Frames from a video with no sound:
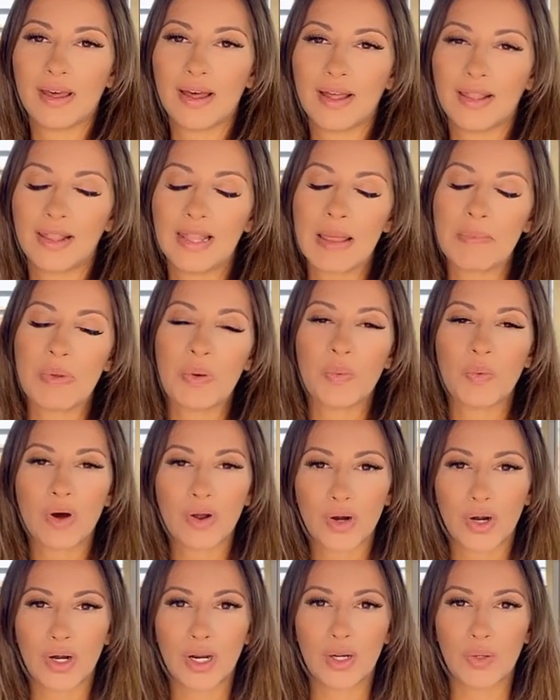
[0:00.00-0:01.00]
a Lemon
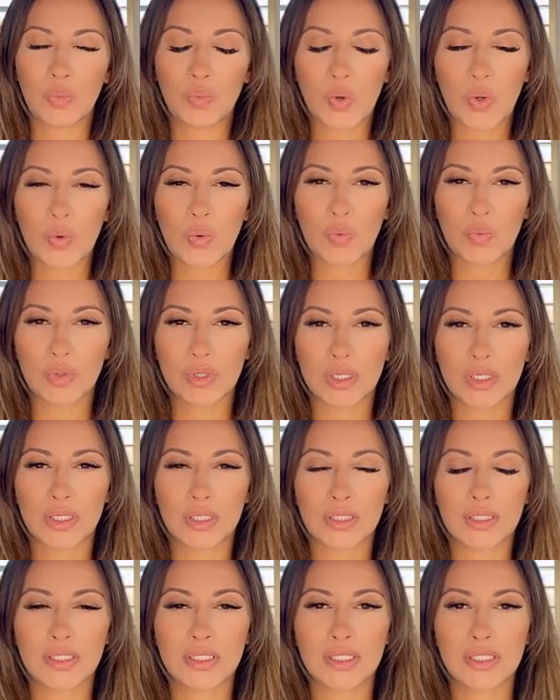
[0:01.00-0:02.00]
Water and Woke
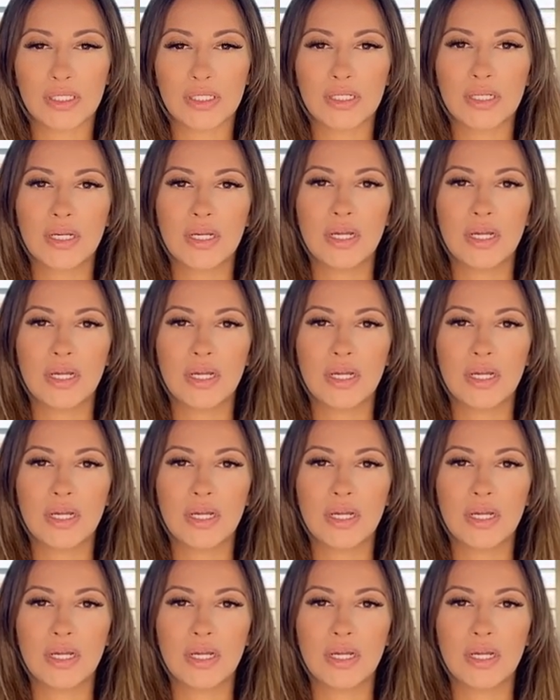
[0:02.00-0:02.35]
Words